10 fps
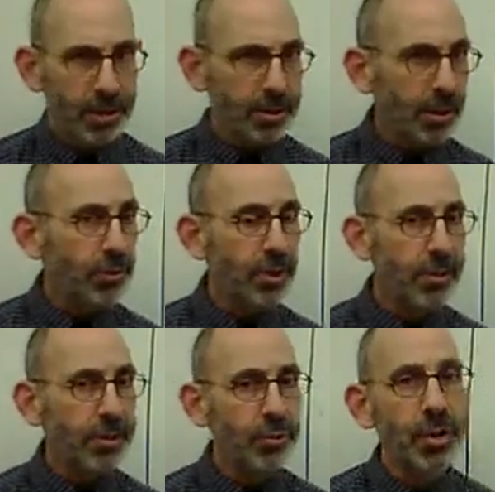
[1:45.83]
still took
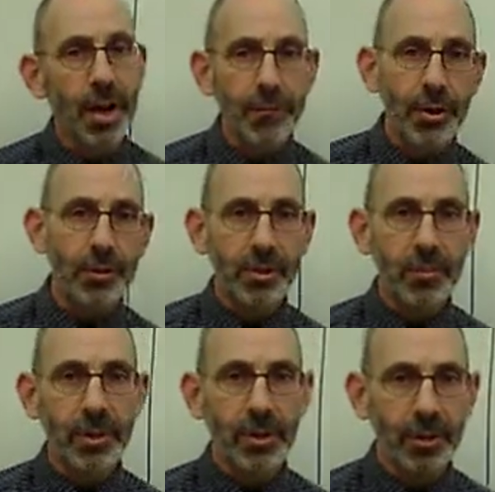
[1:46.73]
about 2.5 years to
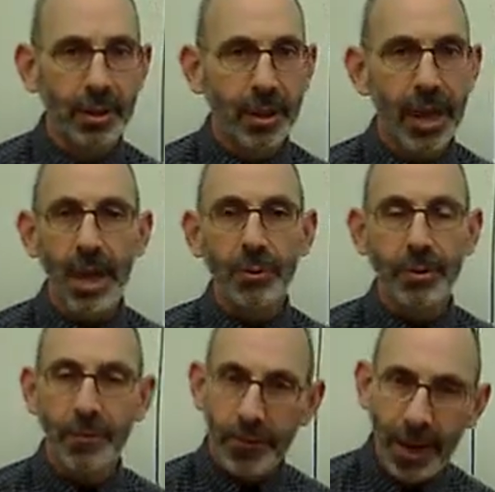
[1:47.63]
build, and it
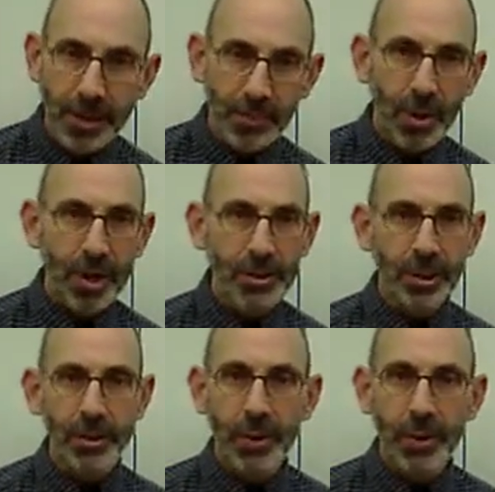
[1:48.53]
was a fast project.